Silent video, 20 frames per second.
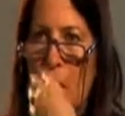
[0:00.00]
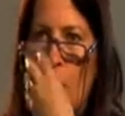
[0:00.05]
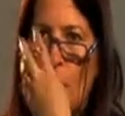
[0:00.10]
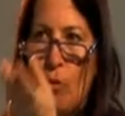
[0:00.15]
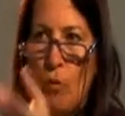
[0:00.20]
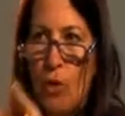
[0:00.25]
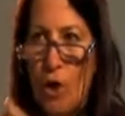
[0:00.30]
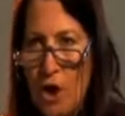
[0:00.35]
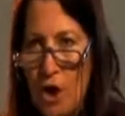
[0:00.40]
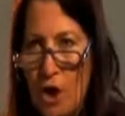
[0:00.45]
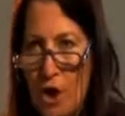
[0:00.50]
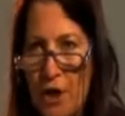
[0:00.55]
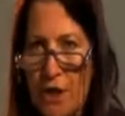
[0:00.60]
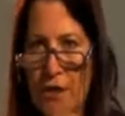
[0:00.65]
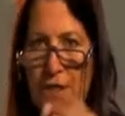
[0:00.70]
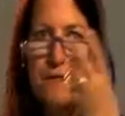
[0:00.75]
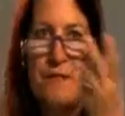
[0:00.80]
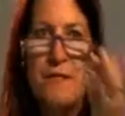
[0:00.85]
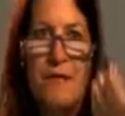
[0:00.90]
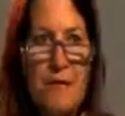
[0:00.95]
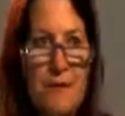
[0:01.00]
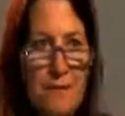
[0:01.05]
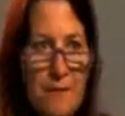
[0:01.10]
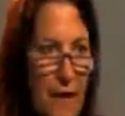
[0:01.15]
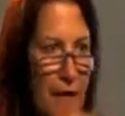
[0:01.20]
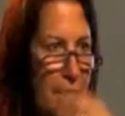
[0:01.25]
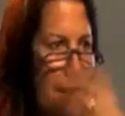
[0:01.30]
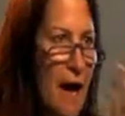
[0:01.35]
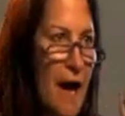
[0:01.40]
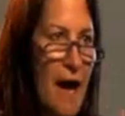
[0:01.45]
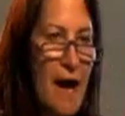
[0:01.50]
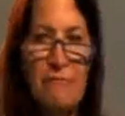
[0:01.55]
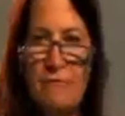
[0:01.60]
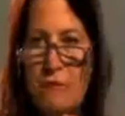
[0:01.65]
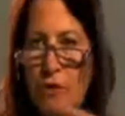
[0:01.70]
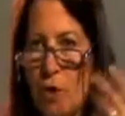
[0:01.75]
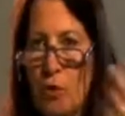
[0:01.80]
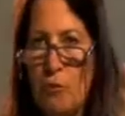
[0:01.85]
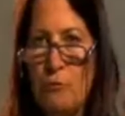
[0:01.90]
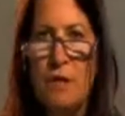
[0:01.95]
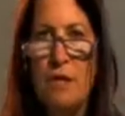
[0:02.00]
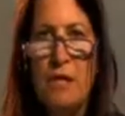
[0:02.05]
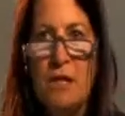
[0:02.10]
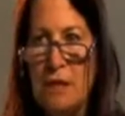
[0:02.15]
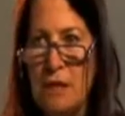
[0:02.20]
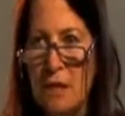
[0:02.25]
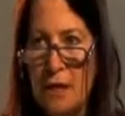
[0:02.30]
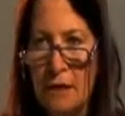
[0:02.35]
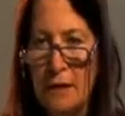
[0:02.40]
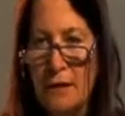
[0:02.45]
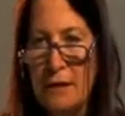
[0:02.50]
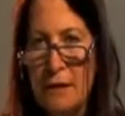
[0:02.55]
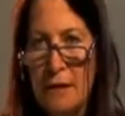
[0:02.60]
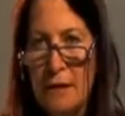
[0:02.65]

words that have no meaning.